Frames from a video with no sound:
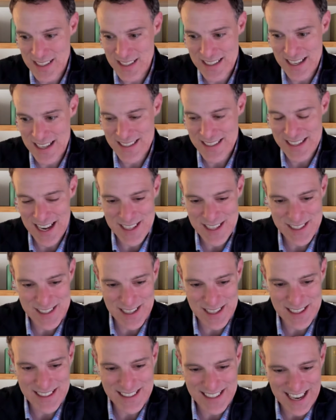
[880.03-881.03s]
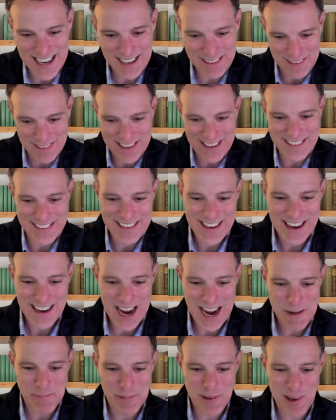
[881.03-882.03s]
it's nice to, I
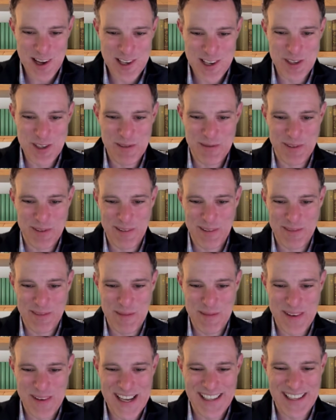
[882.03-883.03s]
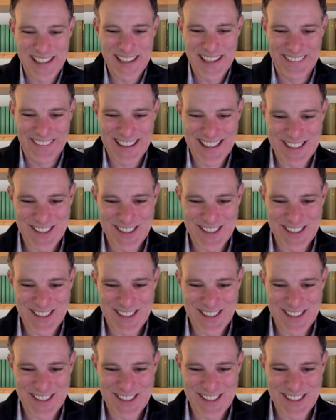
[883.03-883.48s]
applaud you for being there. That's